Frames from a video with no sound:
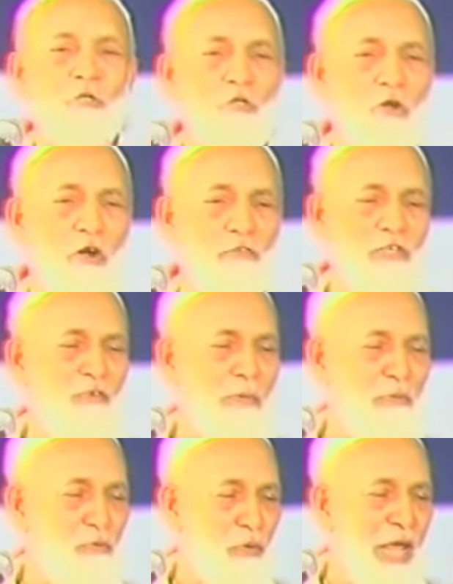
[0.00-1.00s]
to the office.
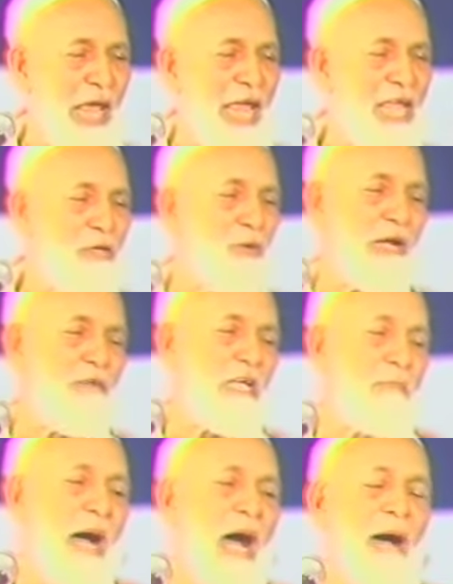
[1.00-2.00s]
From today you are our
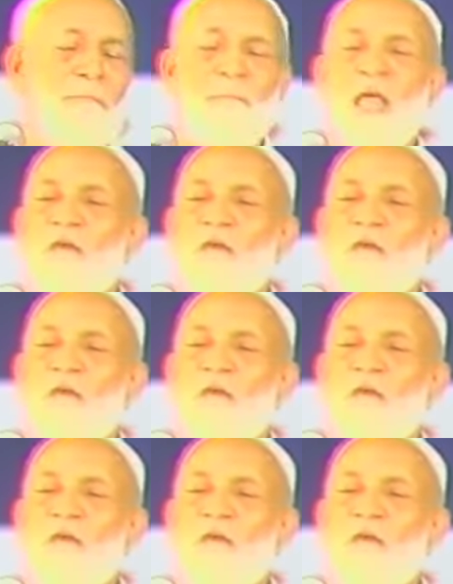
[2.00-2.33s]
imam,